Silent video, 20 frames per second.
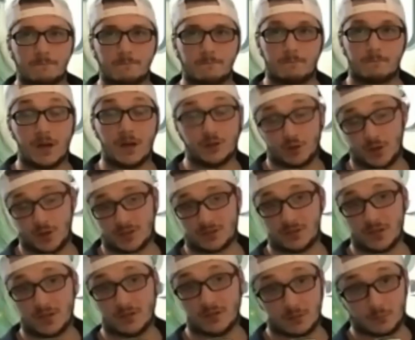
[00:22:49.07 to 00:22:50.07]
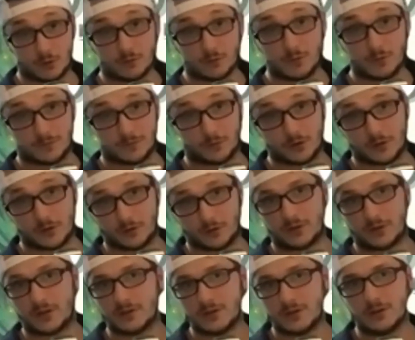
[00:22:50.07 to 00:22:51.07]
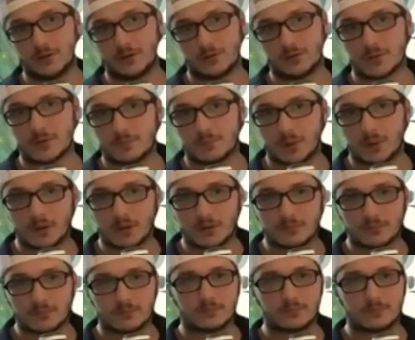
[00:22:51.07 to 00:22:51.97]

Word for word: Mind you, I stayed in the movement for another ten years, but